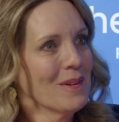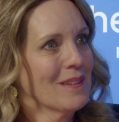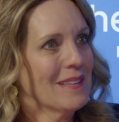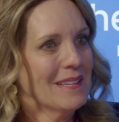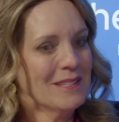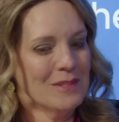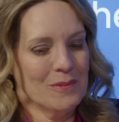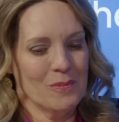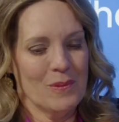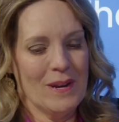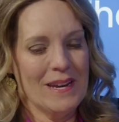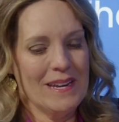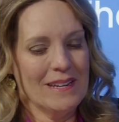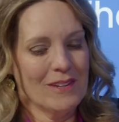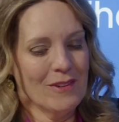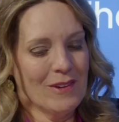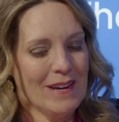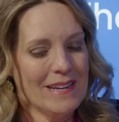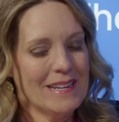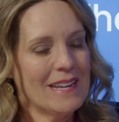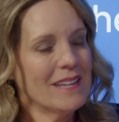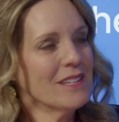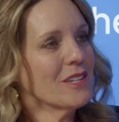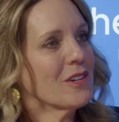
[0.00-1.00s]
that's
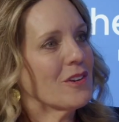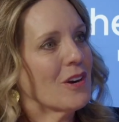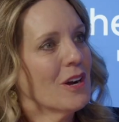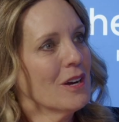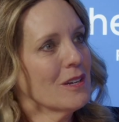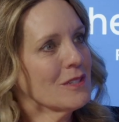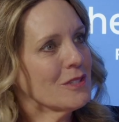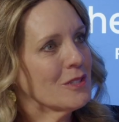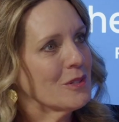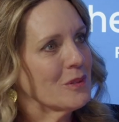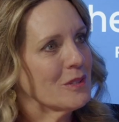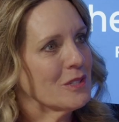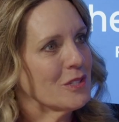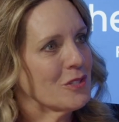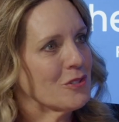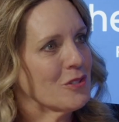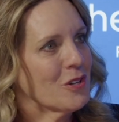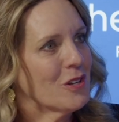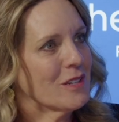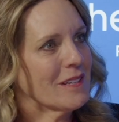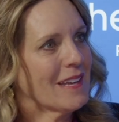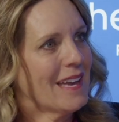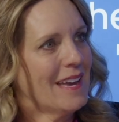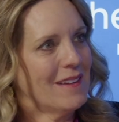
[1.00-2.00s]
great. And you're also a
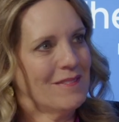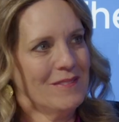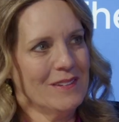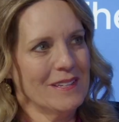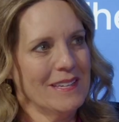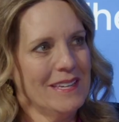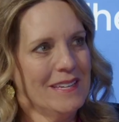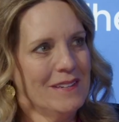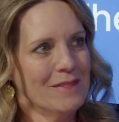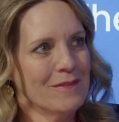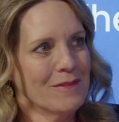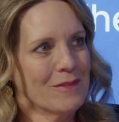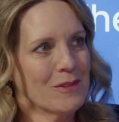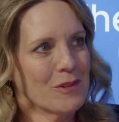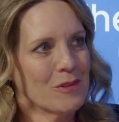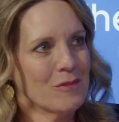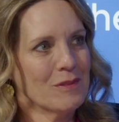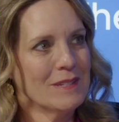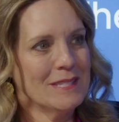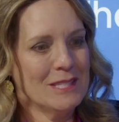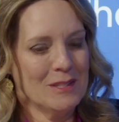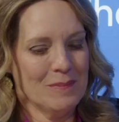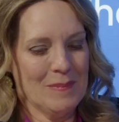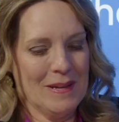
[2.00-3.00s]
strong advocate for
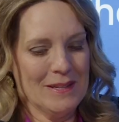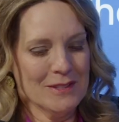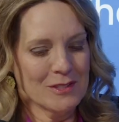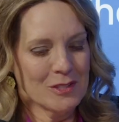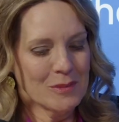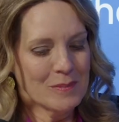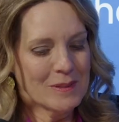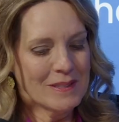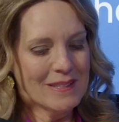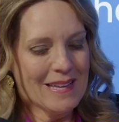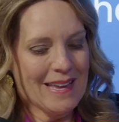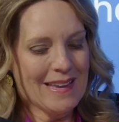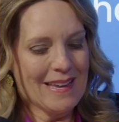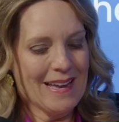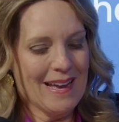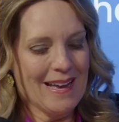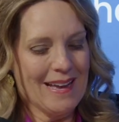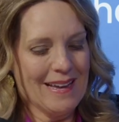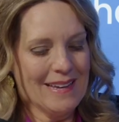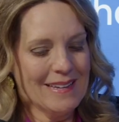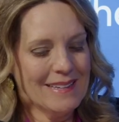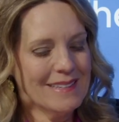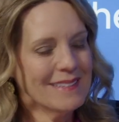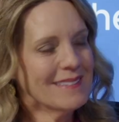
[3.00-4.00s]
responsible
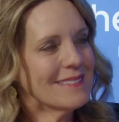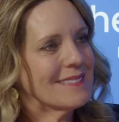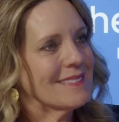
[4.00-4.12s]
AI.